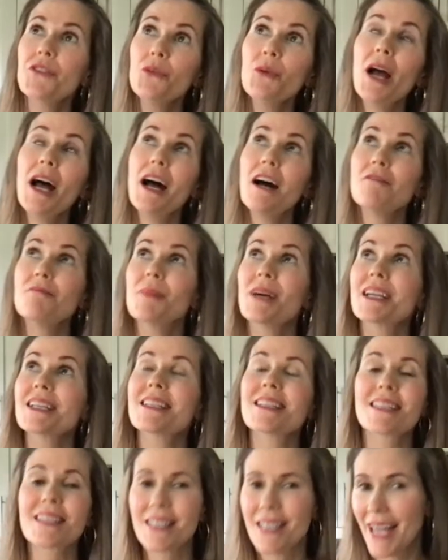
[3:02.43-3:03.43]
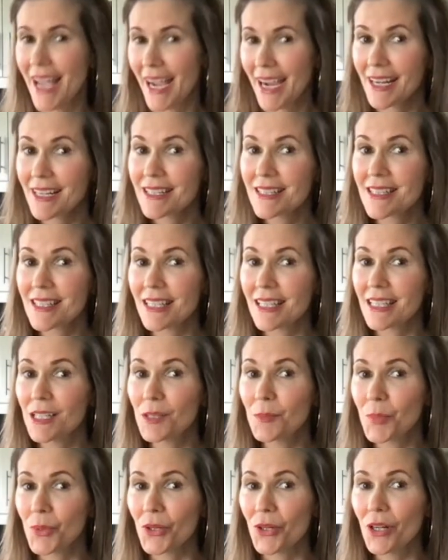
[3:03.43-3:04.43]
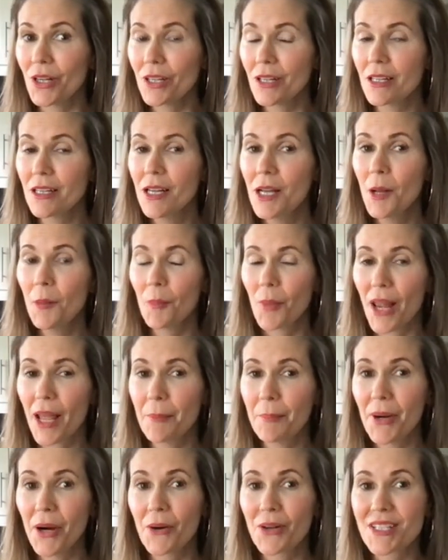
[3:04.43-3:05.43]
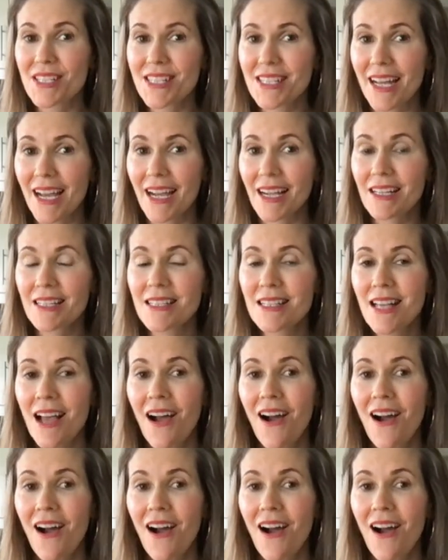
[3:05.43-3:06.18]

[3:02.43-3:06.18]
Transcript: you have my snacks ebook, Plant Powered Snacks,